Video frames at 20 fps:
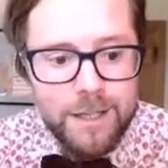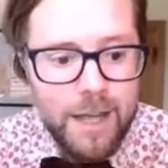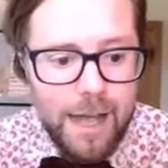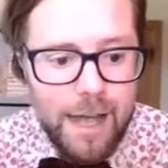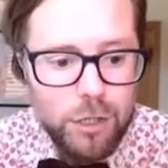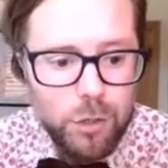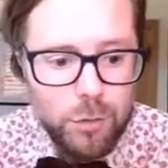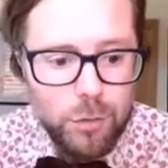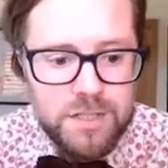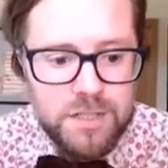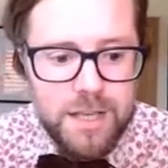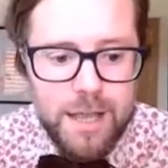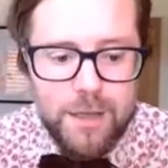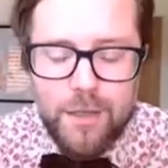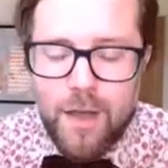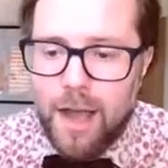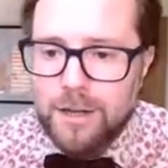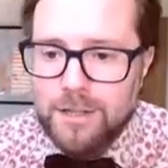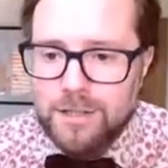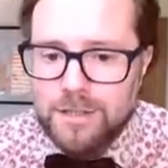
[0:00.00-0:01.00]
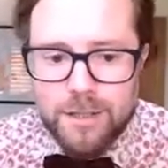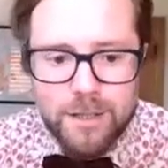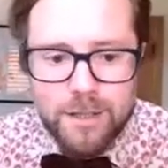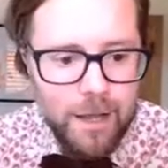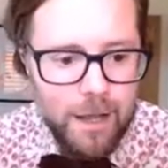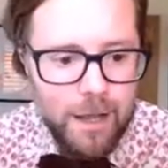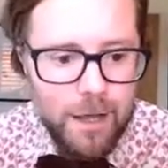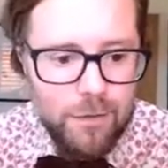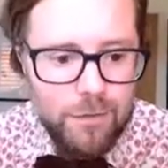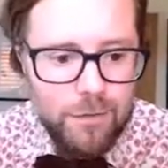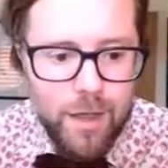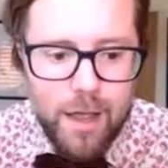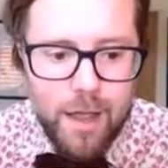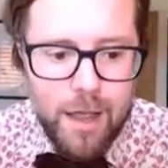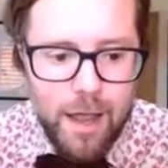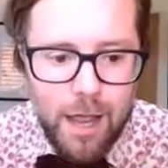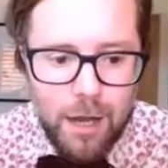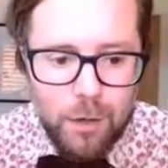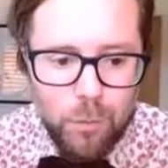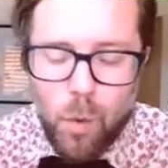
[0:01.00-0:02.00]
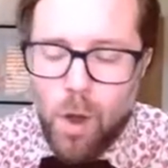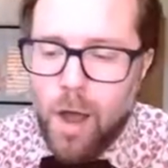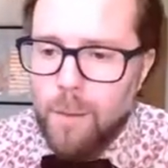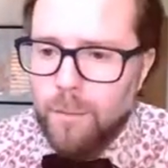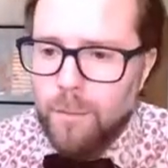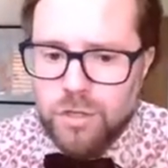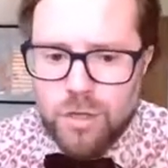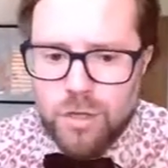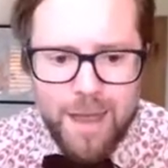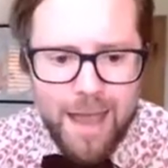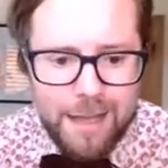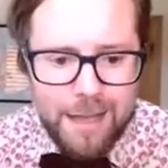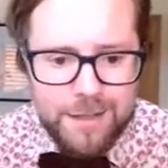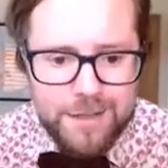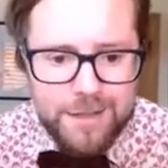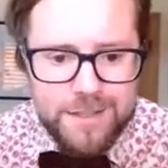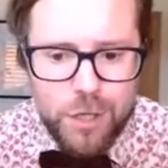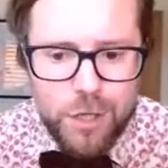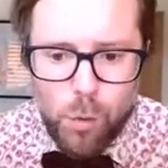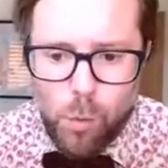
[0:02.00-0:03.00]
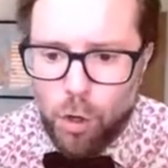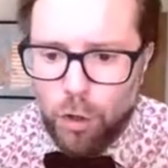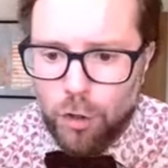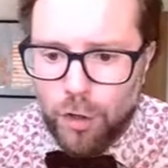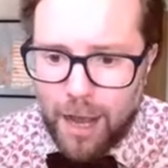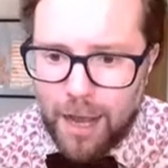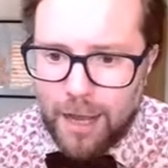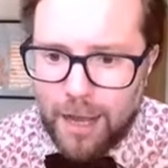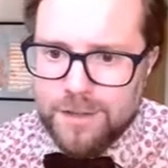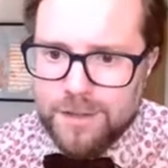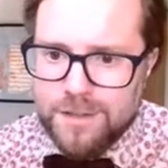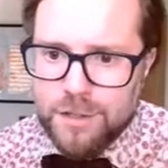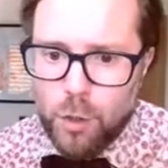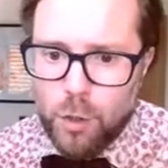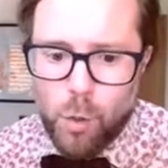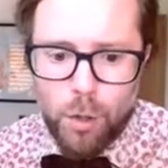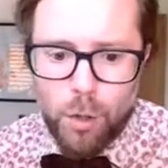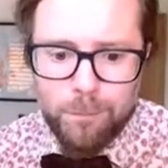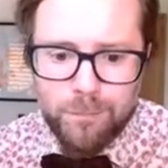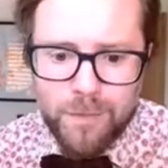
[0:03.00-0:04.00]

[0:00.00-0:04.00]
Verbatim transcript: And you'll see that uh, there at Wine with Jimmy and so on and so on.